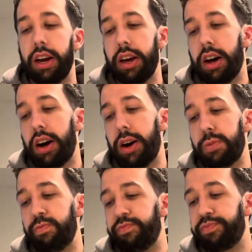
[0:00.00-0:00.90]

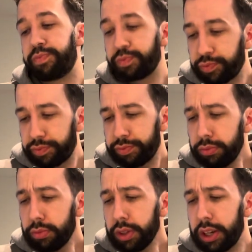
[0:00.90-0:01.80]

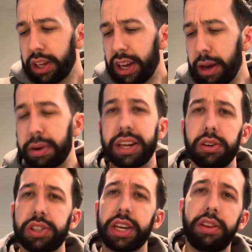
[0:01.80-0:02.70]
I mean, you'll
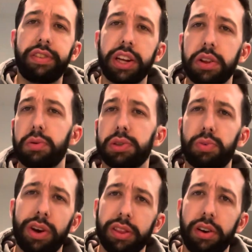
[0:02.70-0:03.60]
see in the video there was
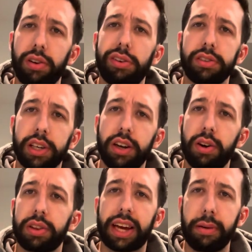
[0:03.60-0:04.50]
one little,
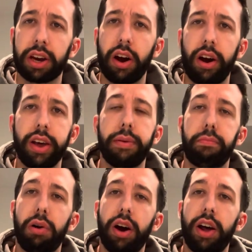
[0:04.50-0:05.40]
the camera caught it,
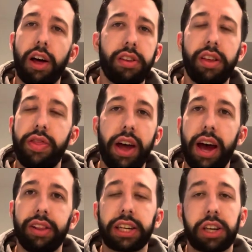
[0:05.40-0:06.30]
but other than
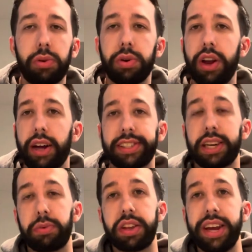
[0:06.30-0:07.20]
that, like, you would not see
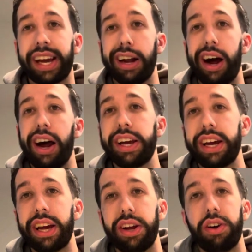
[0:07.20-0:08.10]
it with the naked eye.
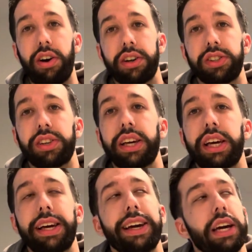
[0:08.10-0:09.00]
And
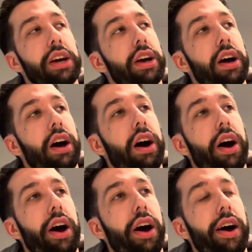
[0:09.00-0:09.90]
honestly,
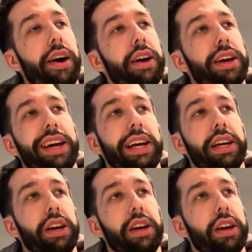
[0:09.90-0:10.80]
the
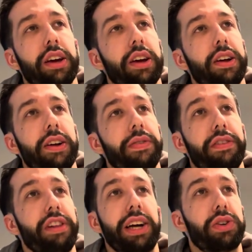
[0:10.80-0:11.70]

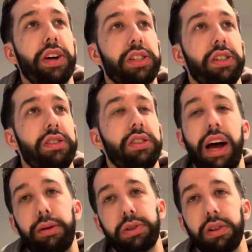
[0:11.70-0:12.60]
flash reduction
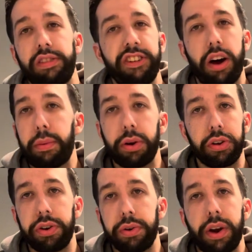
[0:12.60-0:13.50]
absolutely phenomenal
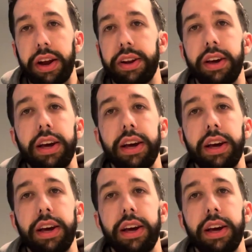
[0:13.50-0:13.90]
too, right?